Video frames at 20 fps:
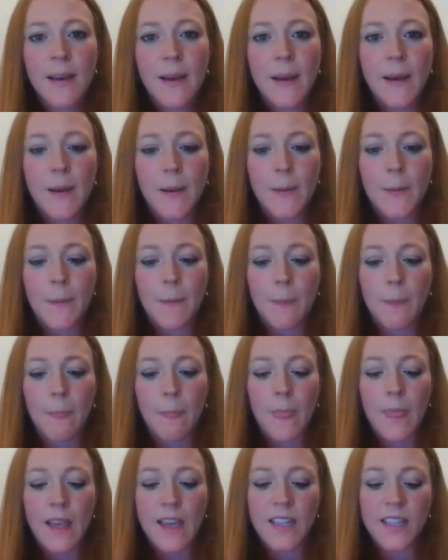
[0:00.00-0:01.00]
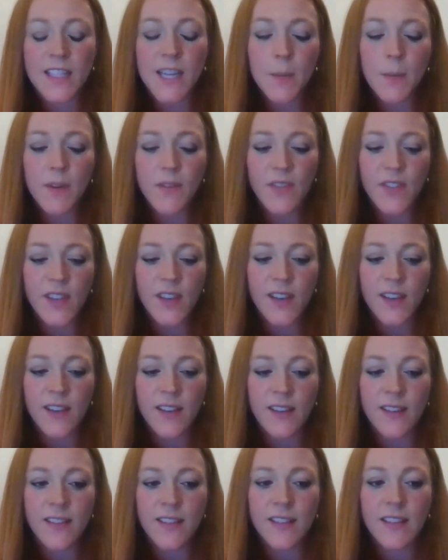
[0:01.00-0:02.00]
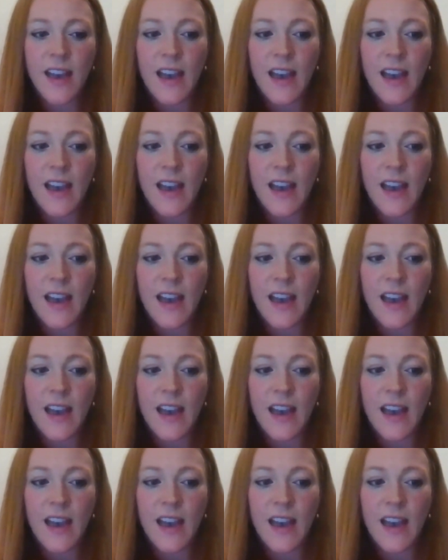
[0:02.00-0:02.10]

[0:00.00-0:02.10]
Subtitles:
And some of the